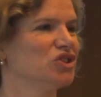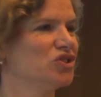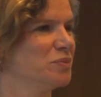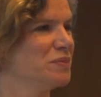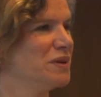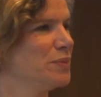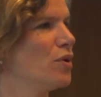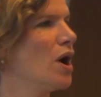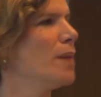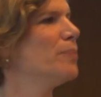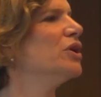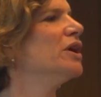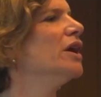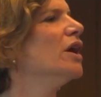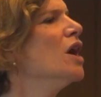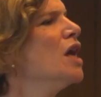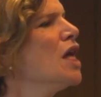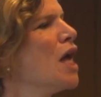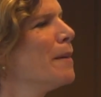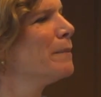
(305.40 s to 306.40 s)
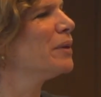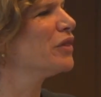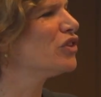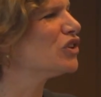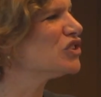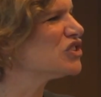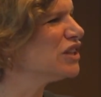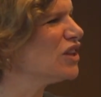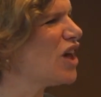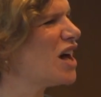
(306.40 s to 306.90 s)
should be proper here, but
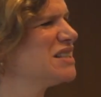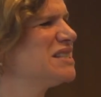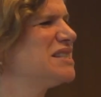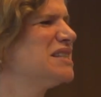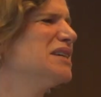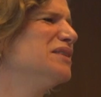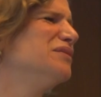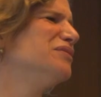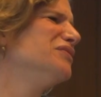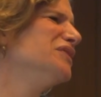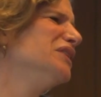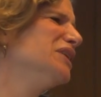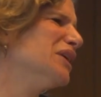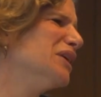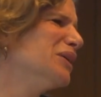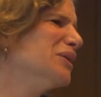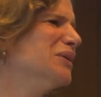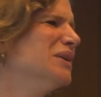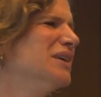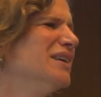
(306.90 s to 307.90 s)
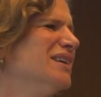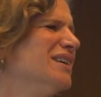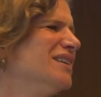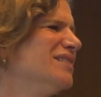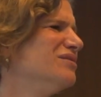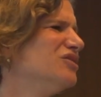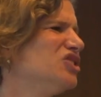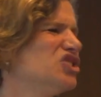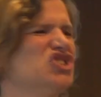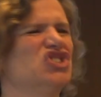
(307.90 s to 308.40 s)
there's lots of,
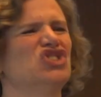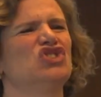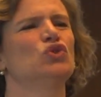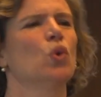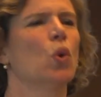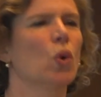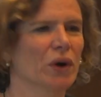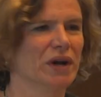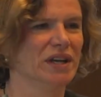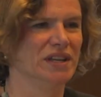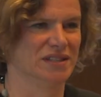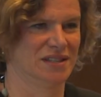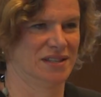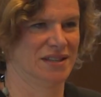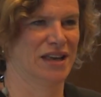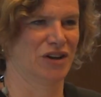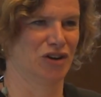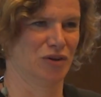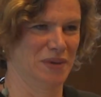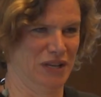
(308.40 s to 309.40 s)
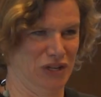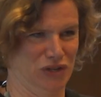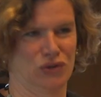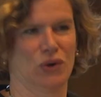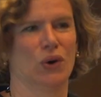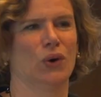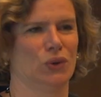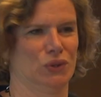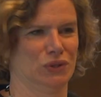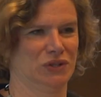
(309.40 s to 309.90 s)
just stories that are being
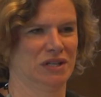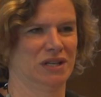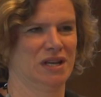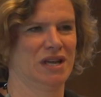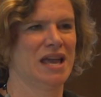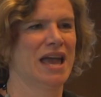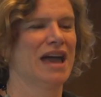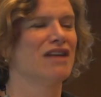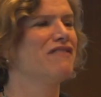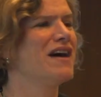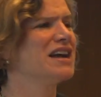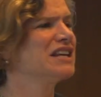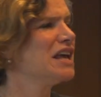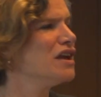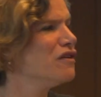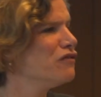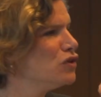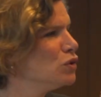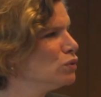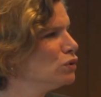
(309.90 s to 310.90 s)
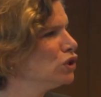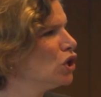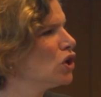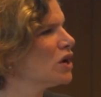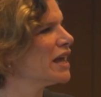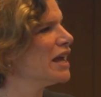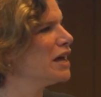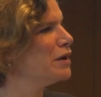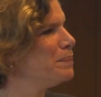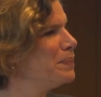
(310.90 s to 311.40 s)
told. In fact, if you
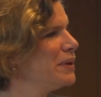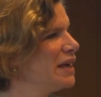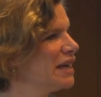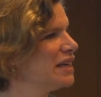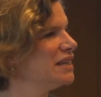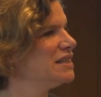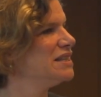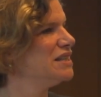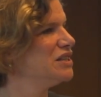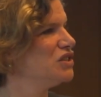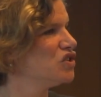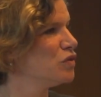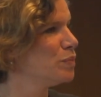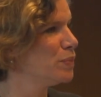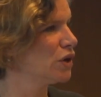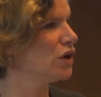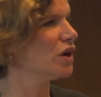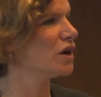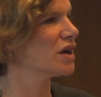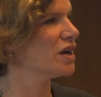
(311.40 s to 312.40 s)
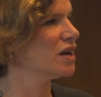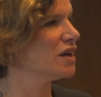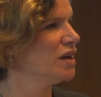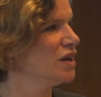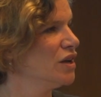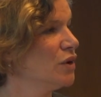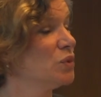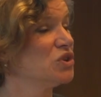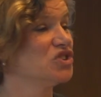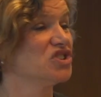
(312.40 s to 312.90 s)
look at Piketty's book,
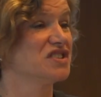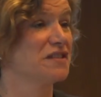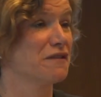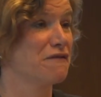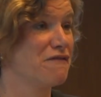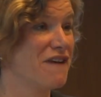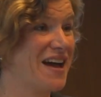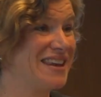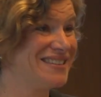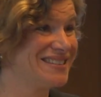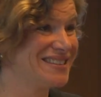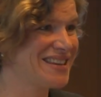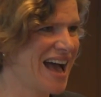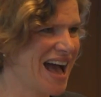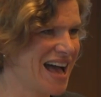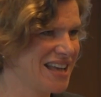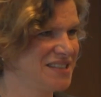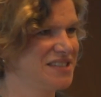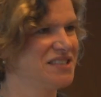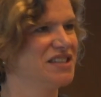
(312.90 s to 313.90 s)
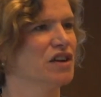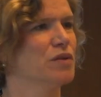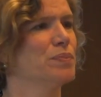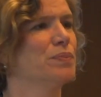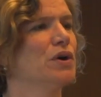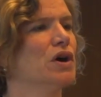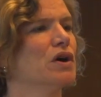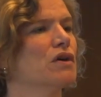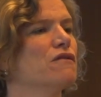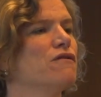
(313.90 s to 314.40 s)
which is a fantastic
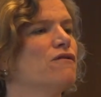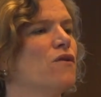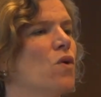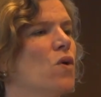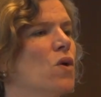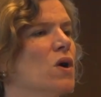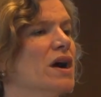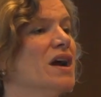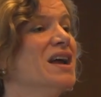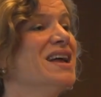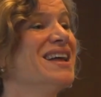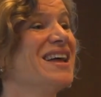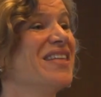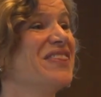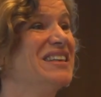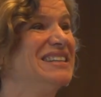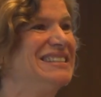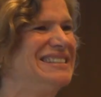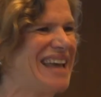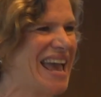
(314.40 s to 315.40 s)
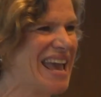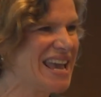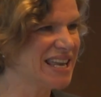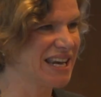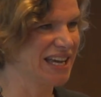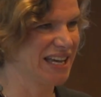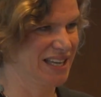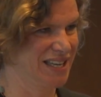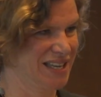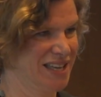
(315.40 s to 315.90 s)
book for the
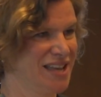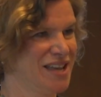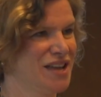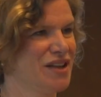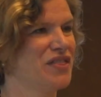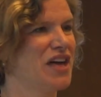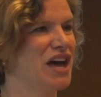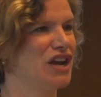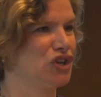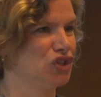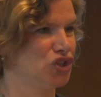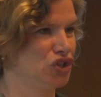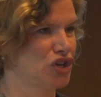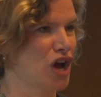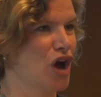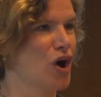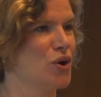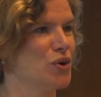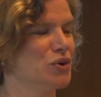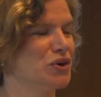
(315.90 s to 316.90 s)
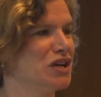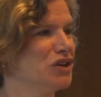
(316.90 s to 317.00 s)
data that it showed